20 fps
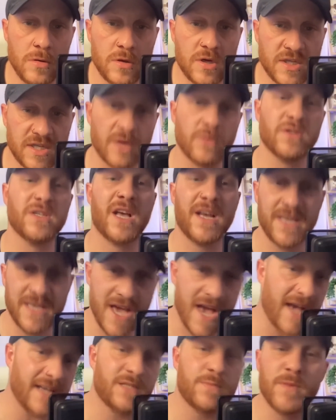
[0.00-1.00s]
Because I was like,
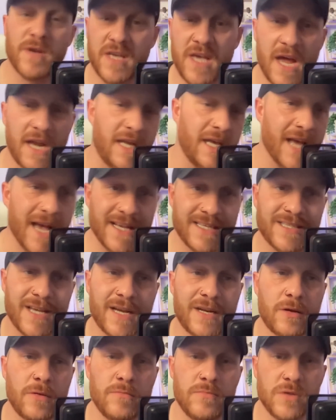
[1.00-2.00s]
yes, McKennie, yes,
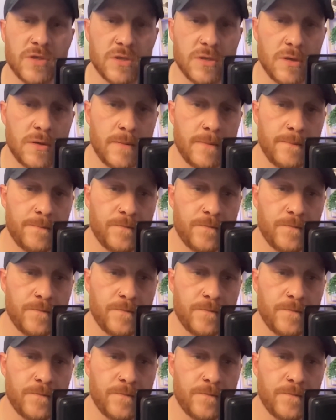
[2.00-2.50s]
Adams.